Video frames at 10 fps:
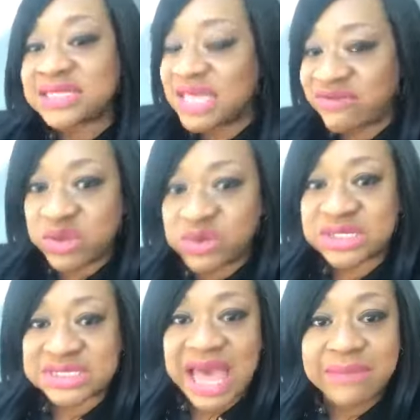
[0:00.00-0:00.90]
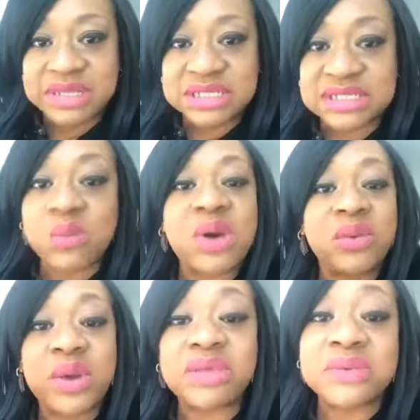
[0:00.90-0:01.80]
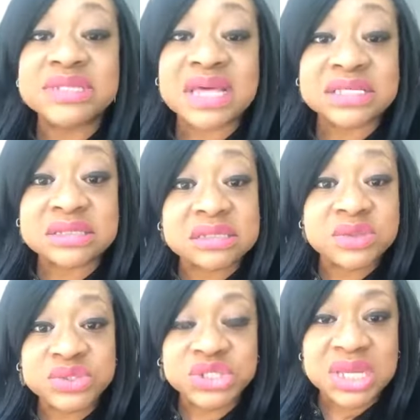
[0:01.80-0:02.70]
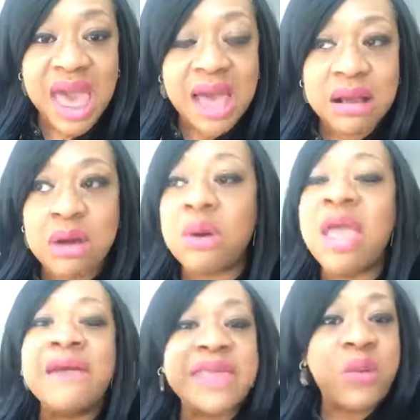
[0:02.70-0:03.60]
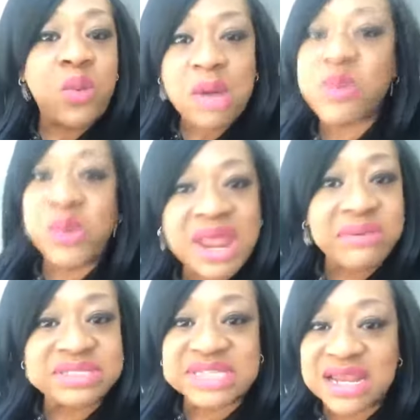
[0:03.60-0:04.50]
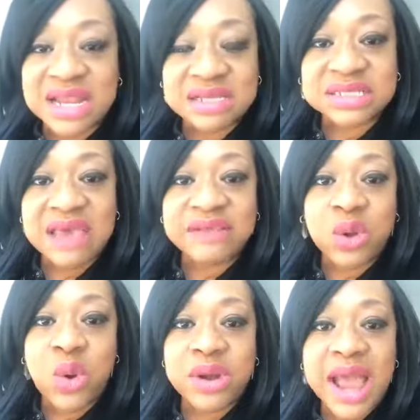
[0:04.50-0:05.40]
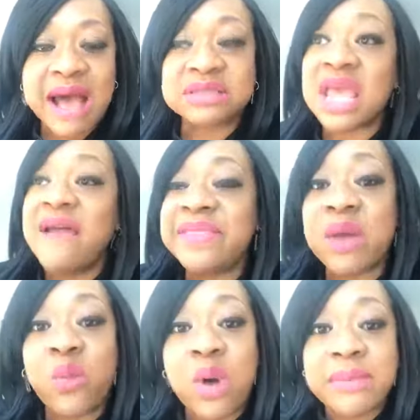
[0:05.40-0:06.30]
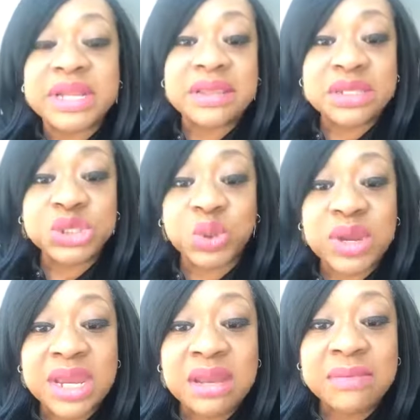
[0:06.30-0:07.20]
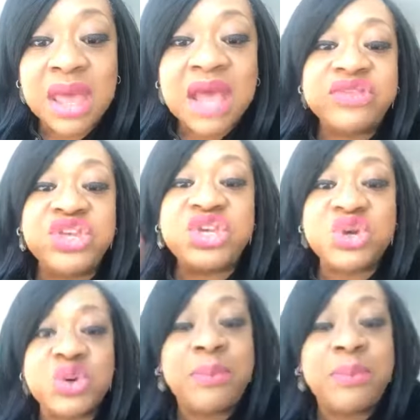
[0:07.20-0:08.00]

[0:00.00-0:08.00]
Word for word: has given you an assignment to someone, whether it was that sister in Chicago, that woman when I was standing outside the courthouse, that woman in the dream, you